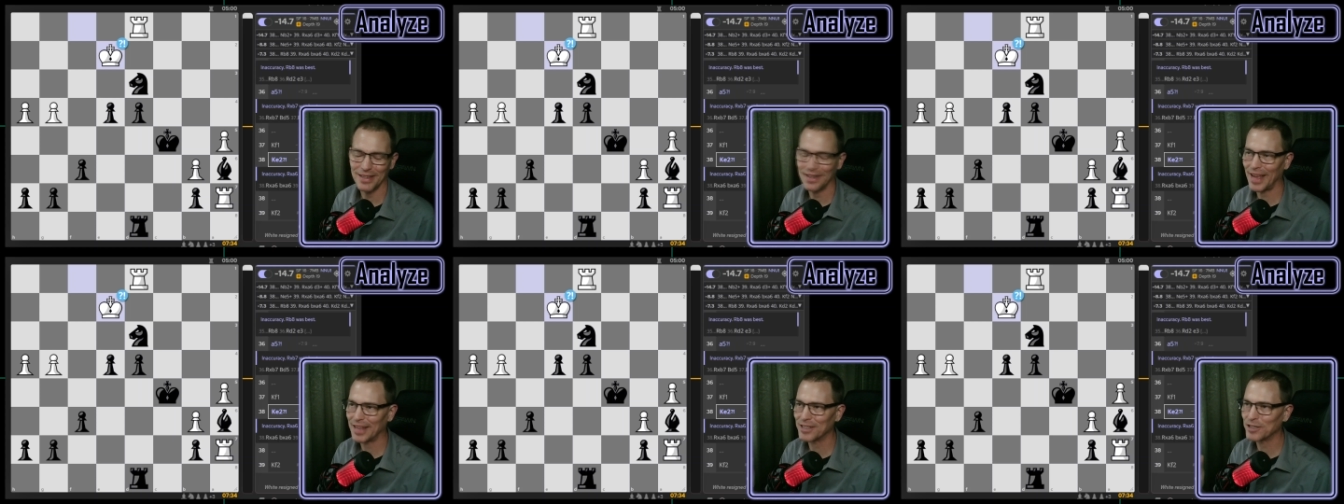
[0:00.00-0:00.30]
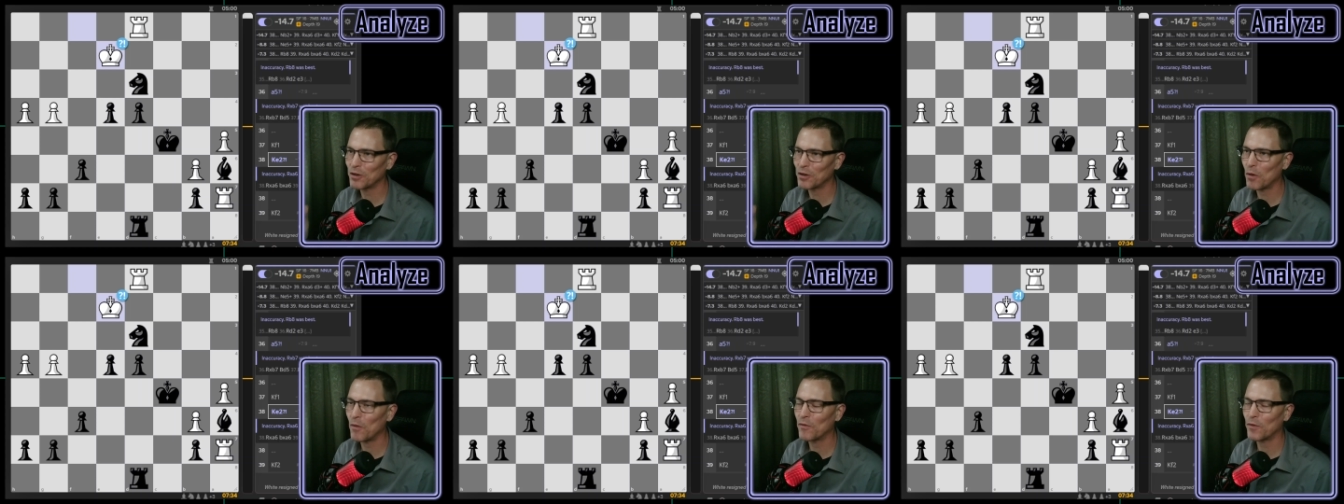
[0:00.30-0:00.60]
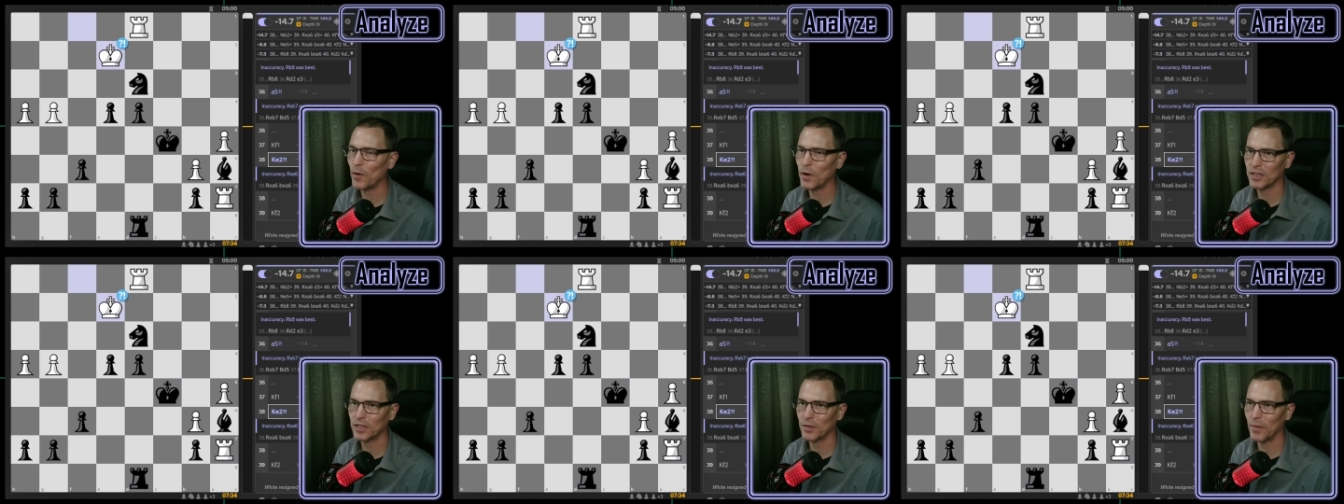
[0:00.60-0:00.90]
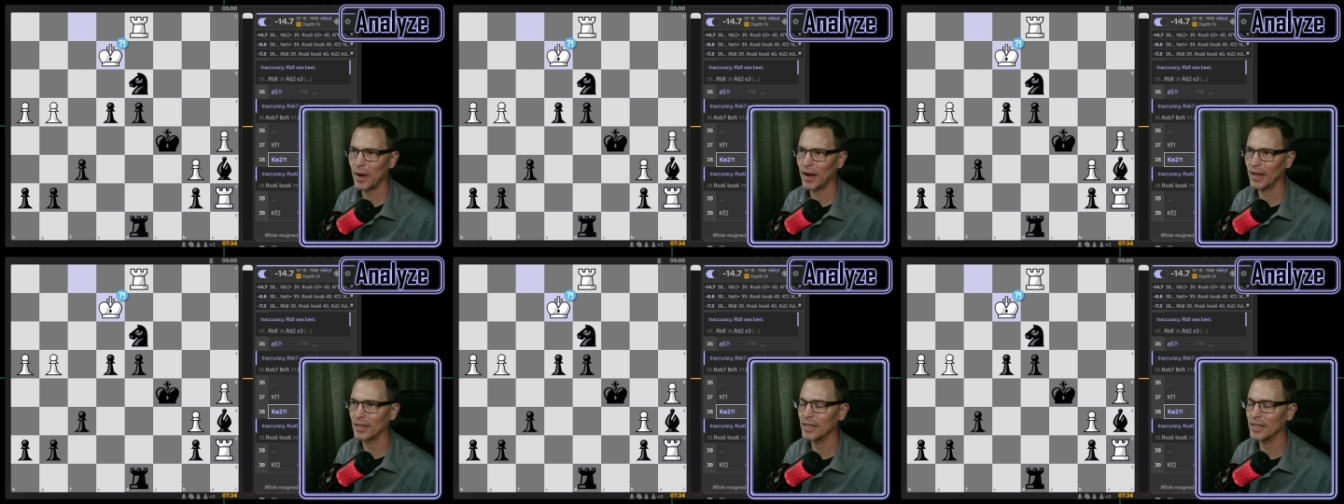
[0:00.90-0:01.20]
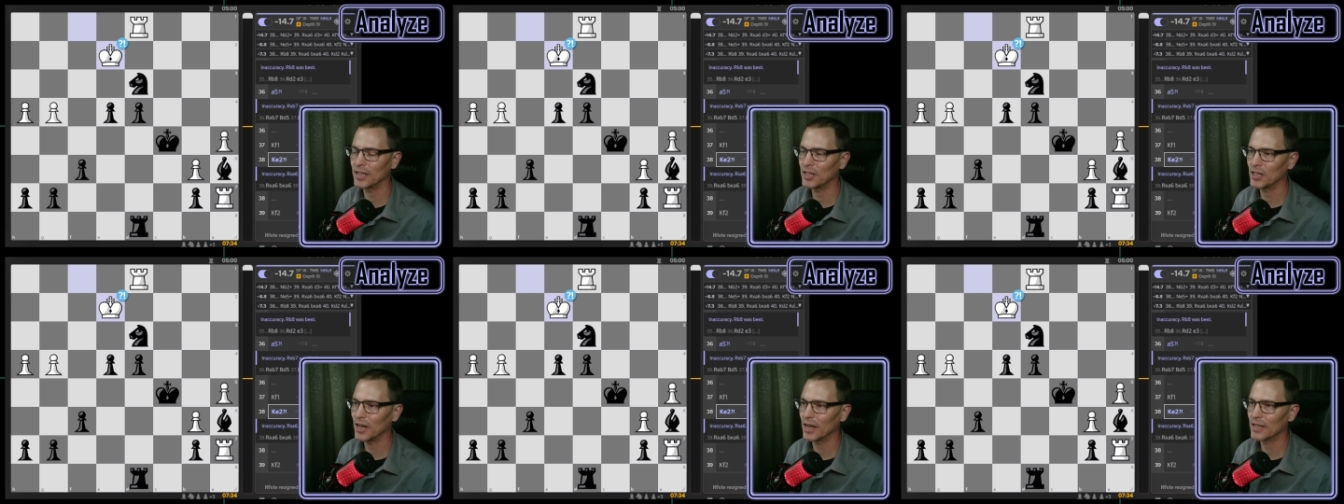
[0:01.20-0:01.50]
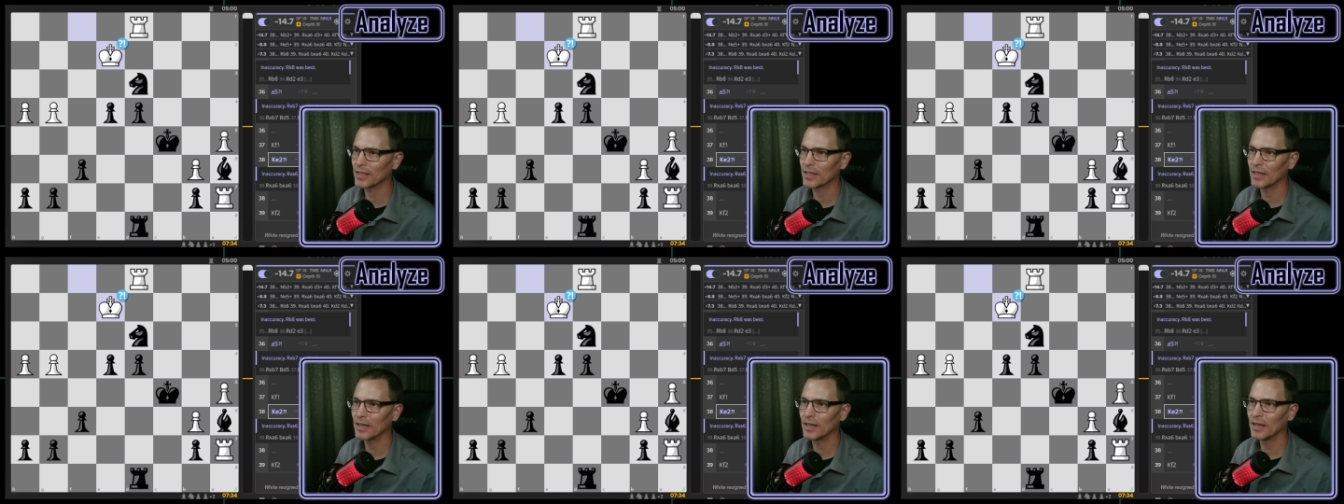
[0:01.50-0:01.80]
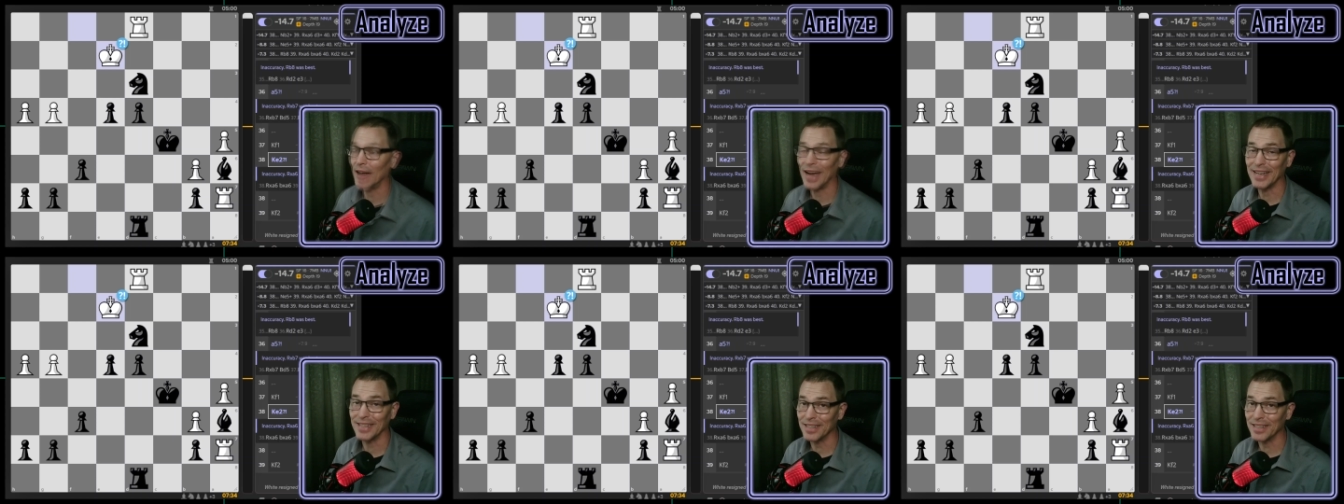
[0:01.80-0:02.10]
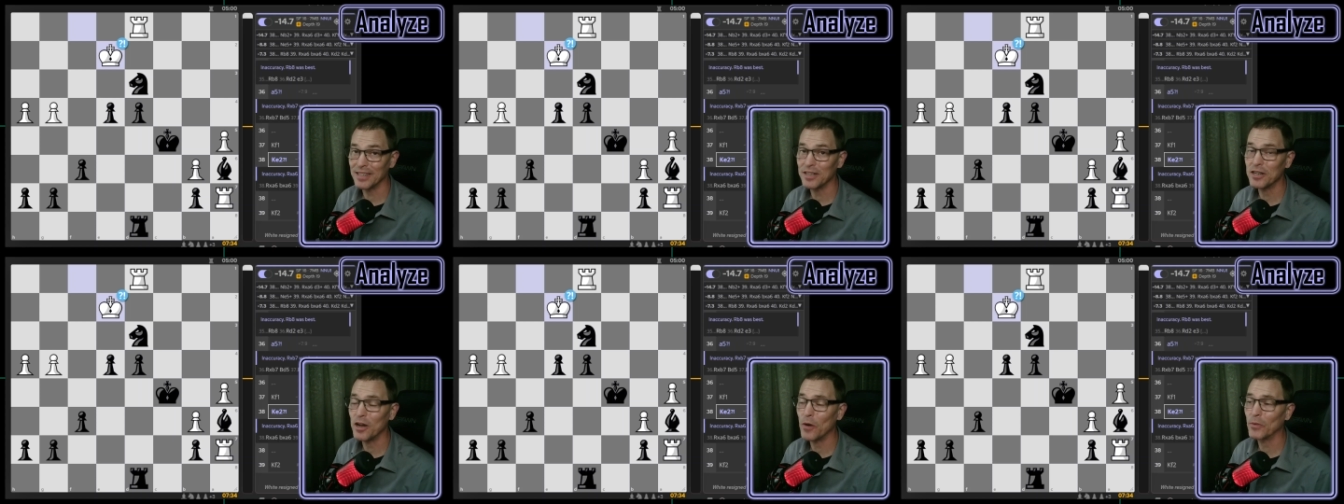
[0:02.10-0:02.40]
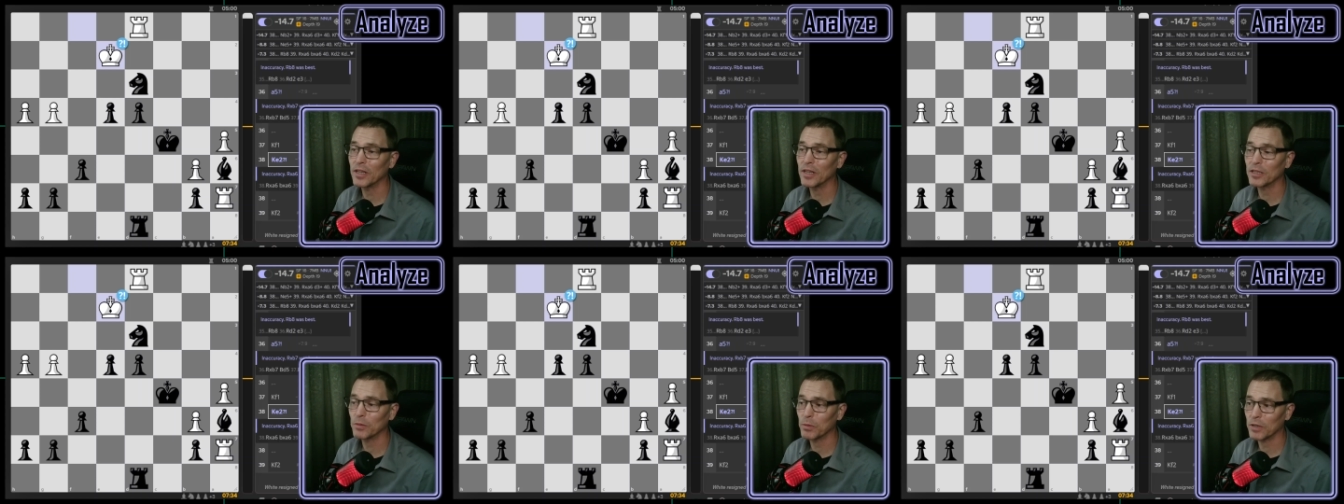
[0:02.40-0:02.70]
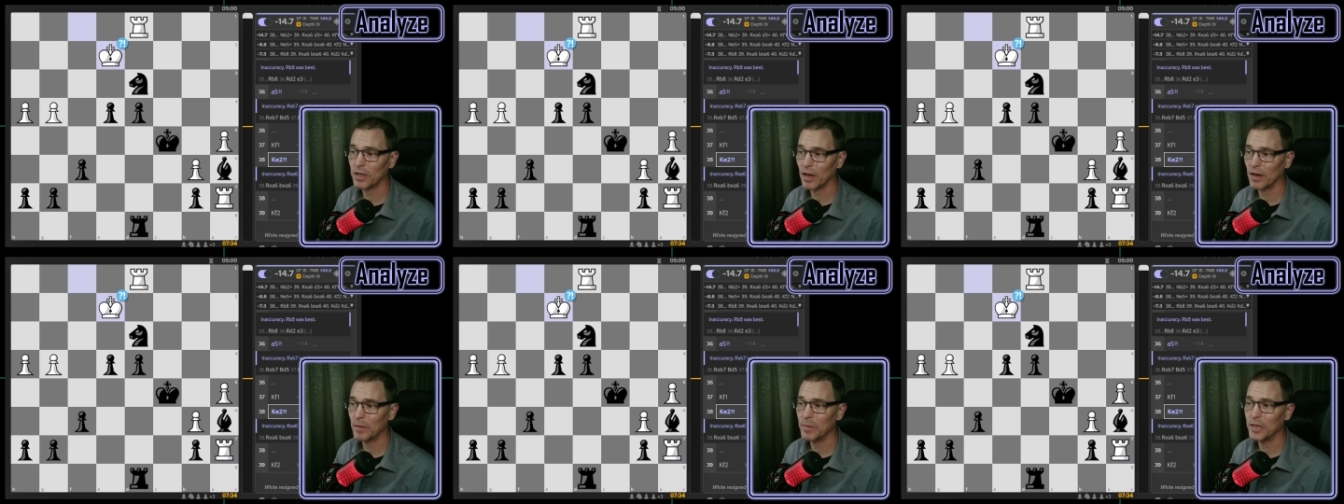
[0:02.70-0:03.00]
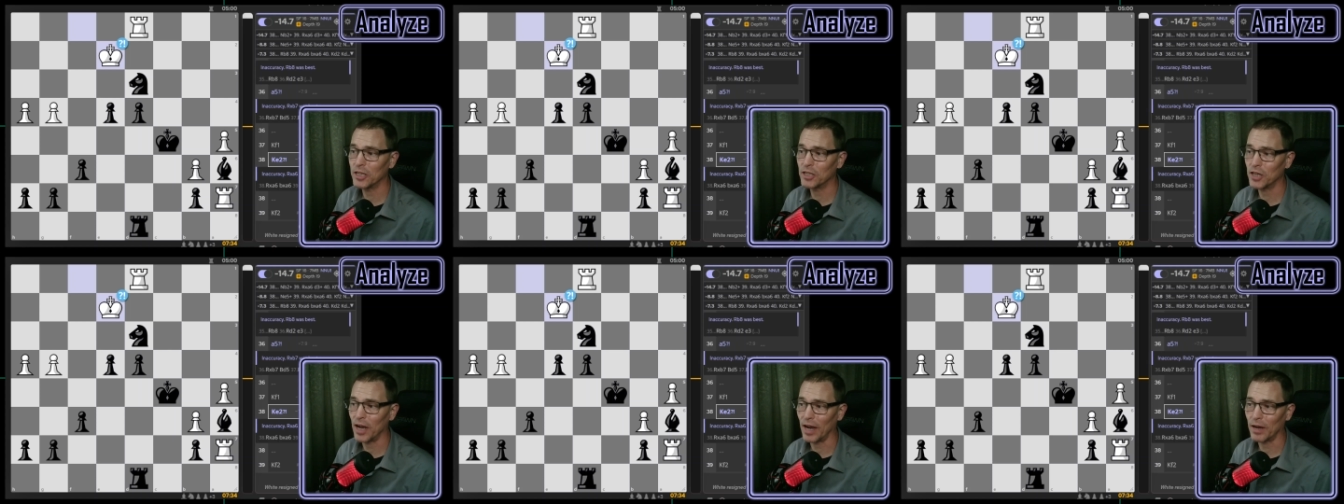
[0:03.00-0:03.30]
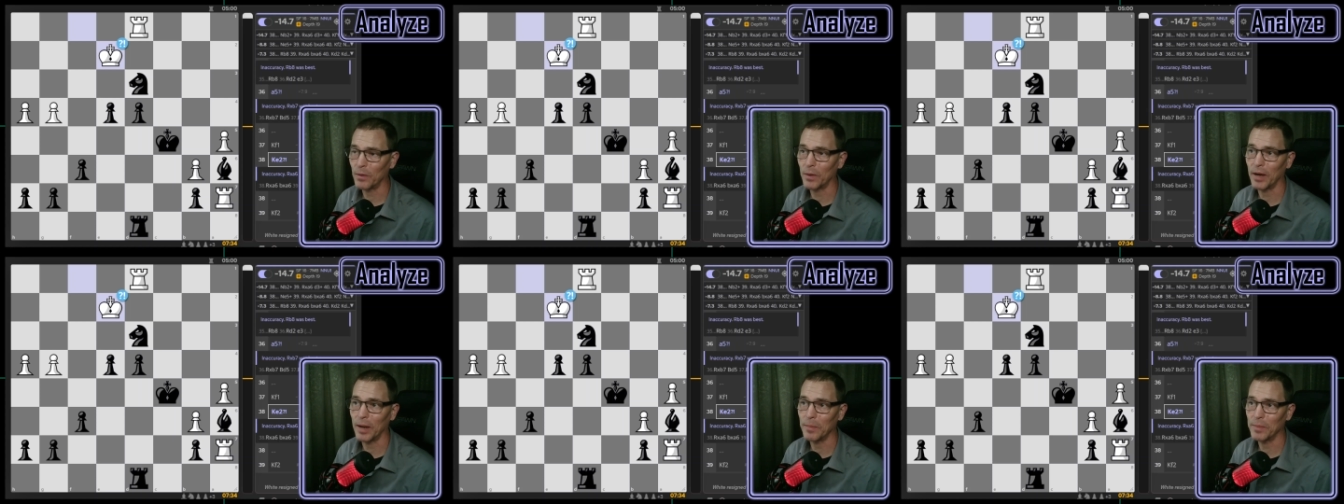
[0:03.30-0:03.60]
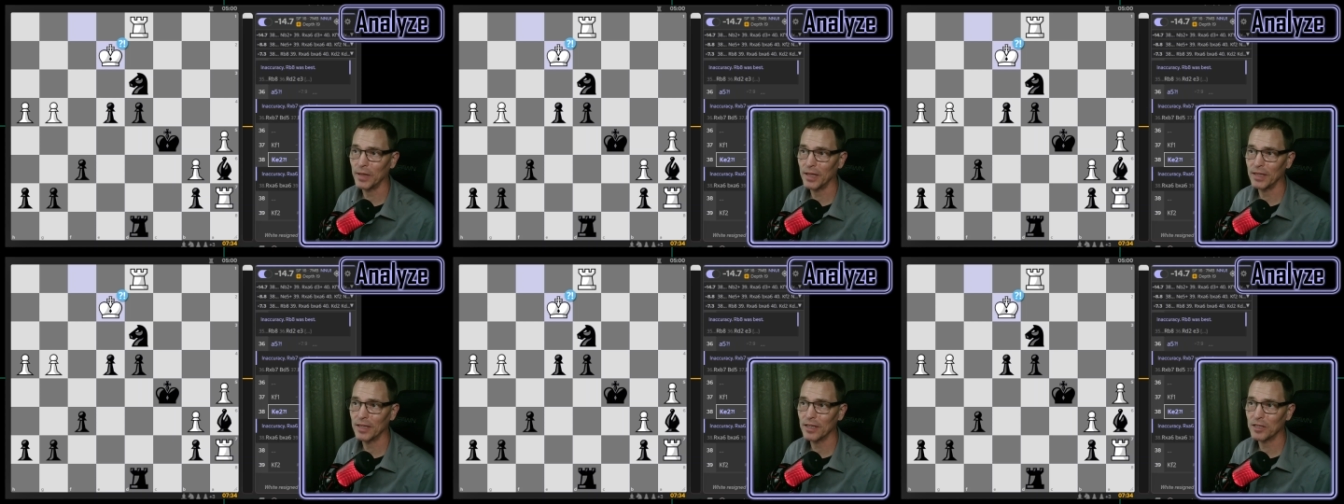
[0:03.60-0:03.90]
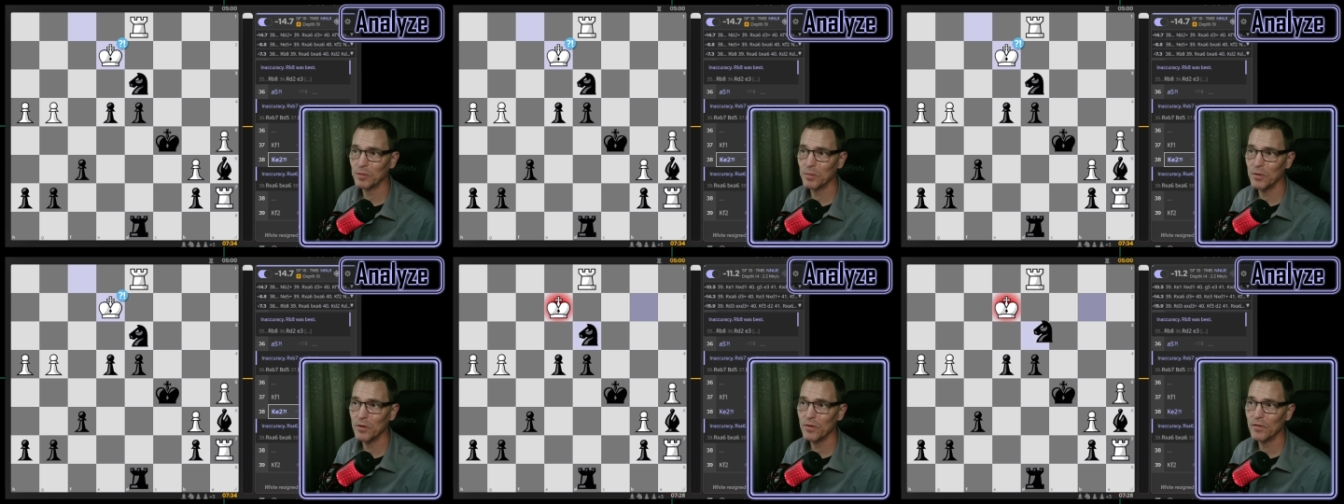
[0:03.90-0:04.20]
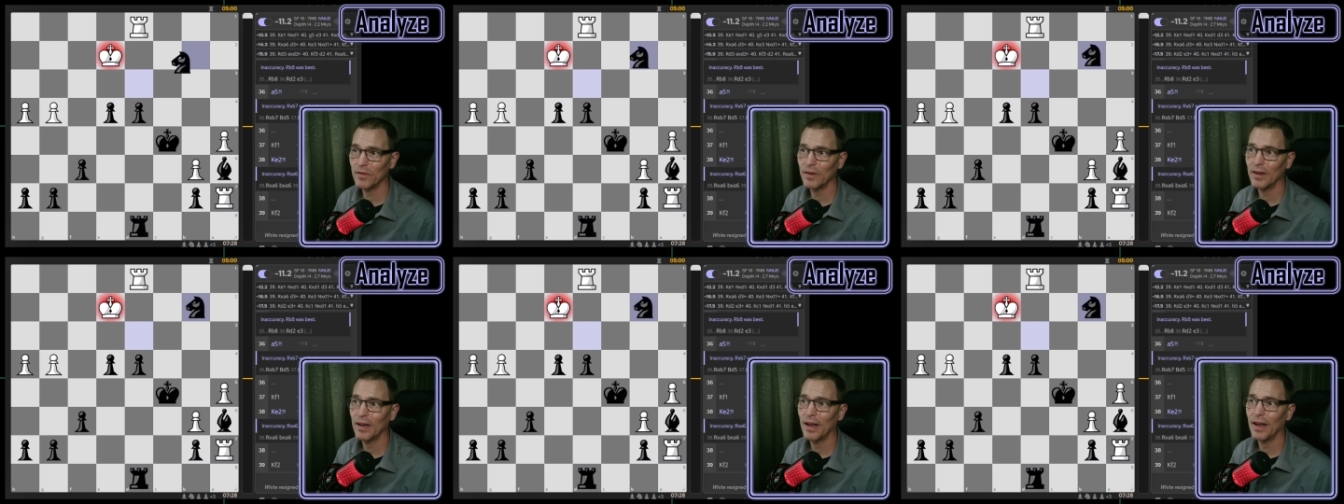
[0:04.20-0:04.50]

That's so frustratingly chess. I didn't know this was going to be check when I played this move,